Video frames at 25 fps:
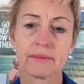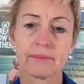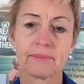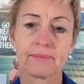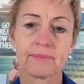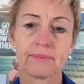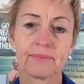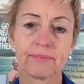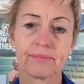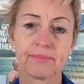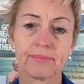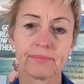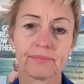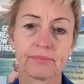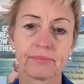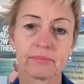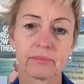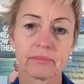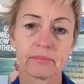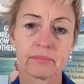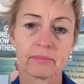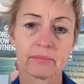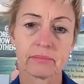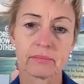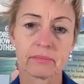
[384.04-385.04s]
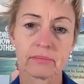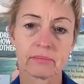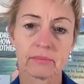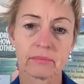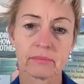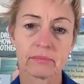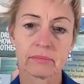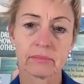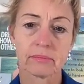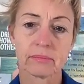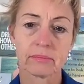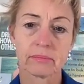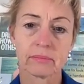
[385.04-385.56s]

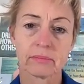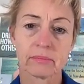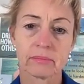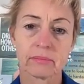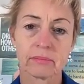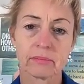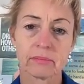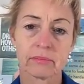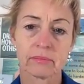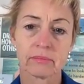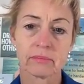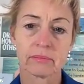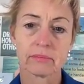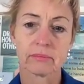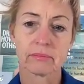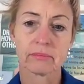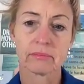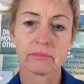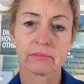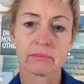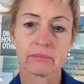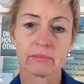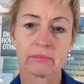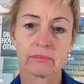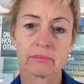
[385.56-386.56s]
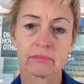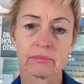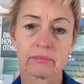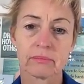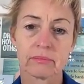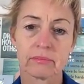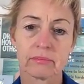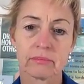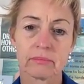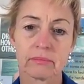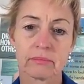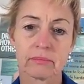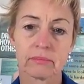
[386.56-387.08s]

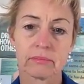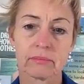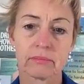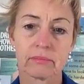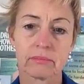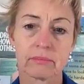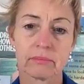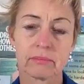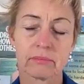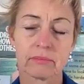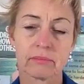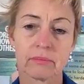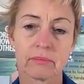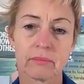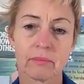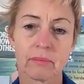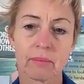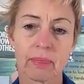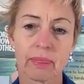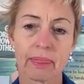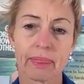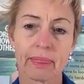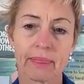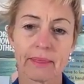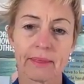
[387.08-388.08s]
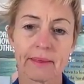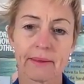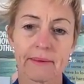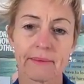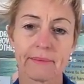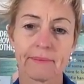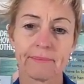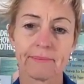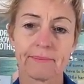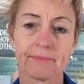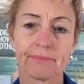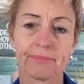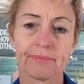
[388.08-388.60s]

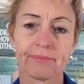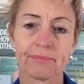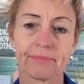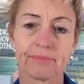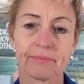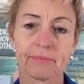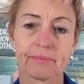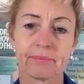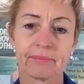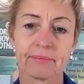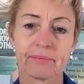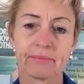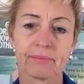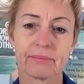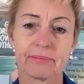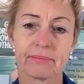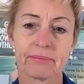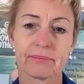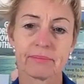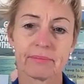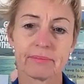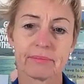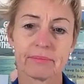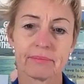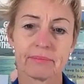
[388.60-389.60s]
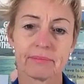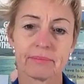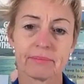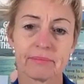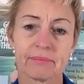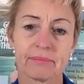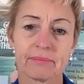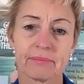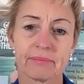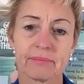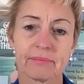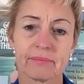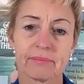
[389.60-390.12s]

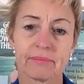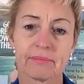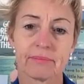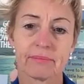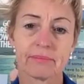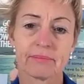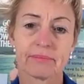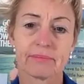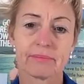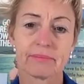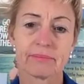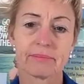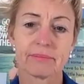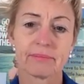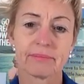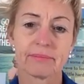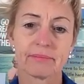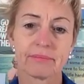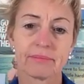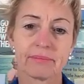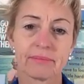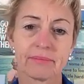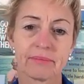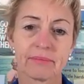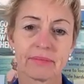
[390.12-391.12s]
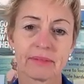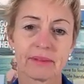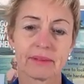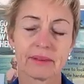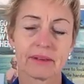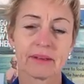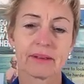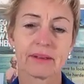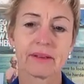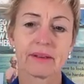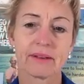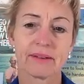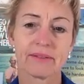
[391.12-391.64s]

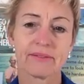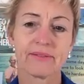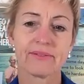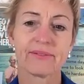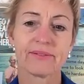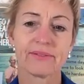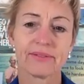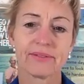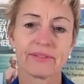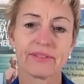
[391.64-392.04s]
(not speaking)